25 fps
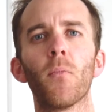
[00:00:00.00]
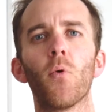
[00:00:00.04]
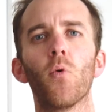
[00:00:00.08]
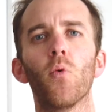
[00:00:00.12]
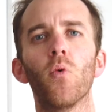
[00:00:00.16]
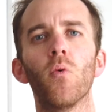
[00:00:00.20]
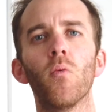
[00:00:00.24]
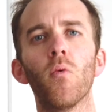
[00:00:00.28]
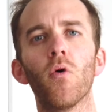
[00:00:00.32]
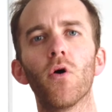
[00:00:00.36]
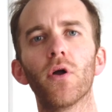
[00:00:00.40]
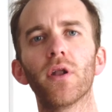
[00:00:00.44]

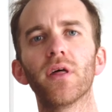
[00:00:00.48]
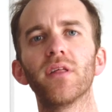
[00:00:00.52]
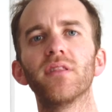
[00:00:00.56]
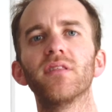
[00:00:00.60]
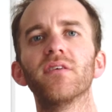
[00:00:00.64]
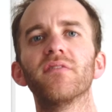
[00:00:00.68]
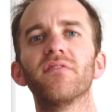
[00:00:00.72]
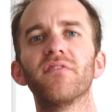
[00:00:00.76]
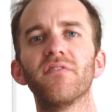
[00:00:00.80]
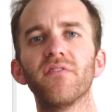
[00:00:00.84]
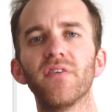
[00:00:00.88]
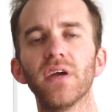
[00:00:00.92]
well, what are
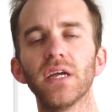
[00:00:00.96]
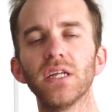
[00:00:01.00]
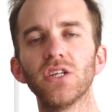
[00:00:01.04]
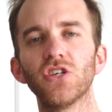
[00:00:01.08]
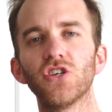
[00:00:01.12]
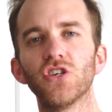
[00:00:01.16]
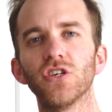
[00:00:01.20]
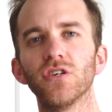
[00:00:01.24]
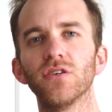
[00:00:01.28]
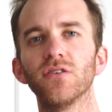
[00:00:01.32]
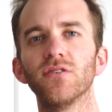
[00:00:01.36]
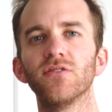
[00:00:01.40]
the
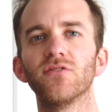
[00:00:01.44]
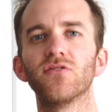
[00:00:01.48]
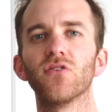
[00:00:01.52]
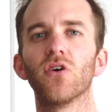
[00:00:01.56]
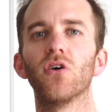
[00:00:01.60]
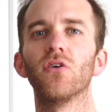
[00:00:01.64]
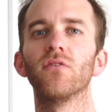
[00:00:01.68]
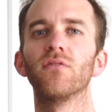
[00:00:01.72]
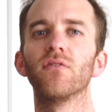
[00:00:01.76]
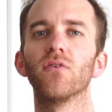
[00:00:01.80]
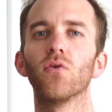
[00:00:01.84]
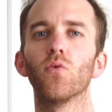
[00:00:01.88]
features
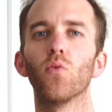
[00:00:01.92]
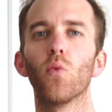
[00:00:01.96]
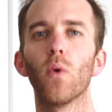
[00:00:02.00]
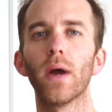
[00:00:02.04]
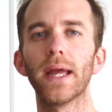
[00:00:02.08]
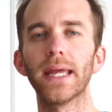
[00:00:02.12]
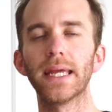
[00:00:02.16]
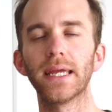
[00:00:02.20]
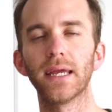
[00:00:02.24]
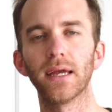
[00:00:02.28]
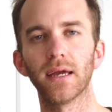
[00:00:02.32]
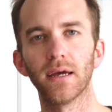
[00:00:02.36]
of a
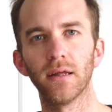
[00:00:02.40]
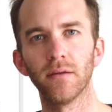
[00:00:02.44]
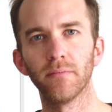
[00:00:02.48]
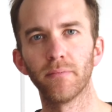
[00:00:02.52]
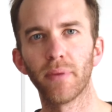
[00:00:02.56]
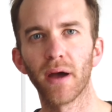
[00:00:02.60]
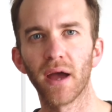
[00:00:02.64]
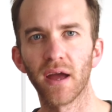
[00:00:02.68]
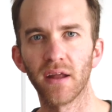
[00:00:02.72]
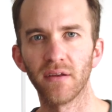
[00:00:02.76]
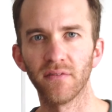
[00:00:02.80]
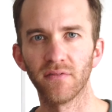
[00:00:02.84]
weak and
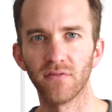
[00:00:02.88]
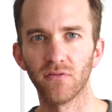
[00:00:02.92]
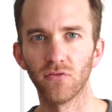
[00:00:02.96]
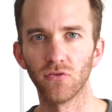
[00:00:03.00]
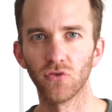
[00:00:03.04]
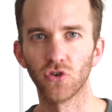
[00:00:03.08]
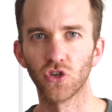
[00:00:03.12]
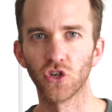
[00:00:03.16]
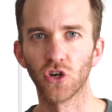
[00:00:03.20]
painful